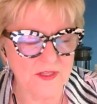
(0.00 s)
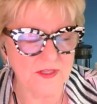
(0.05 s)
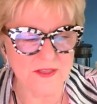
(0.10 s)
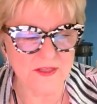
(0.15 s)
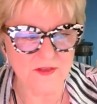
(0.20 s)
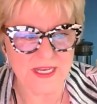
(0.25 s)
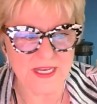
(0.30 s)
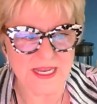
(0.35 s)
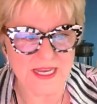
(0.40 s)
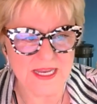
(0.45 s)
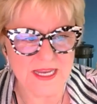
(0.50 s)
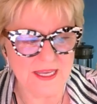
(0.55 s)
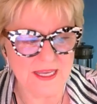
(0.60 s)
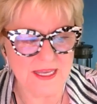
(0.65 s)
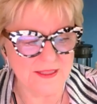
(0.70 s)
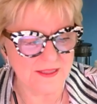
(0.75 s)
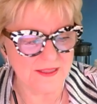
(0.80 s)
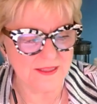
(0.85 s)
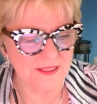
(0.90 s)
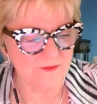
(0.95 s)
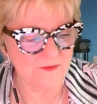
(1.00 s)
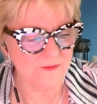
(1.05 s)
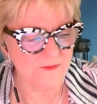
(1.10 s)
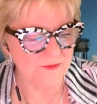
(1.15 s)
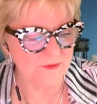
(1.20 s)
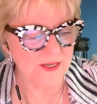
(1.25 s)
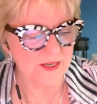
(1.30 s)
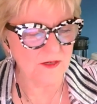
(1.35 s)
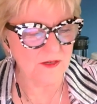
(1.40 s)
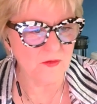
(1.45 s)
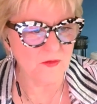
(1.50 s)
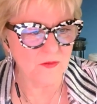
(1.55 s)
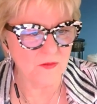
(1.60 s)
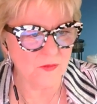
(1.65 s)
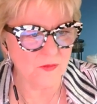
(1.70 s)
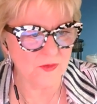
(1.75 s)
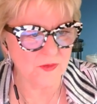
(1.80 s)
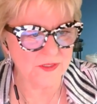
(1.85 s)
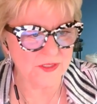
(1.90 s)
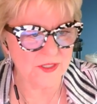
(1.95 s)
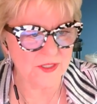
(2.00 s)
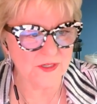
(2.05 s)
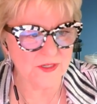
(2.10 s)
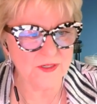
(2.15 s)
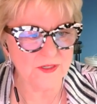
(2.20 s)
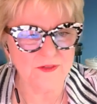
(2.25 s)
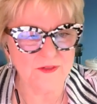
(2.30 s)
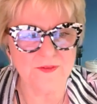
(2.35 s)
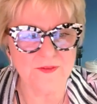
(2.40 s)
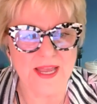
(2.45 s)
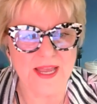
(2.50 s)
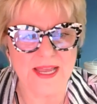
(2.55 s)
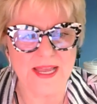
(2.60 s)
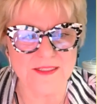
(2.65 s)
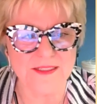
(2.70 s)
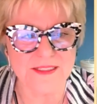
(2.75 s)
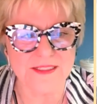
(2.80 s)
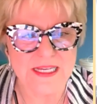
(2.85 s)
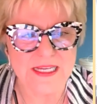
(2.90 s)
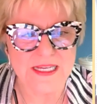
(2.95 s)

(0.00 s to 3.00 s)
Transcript: other day that the Federal Reserve has,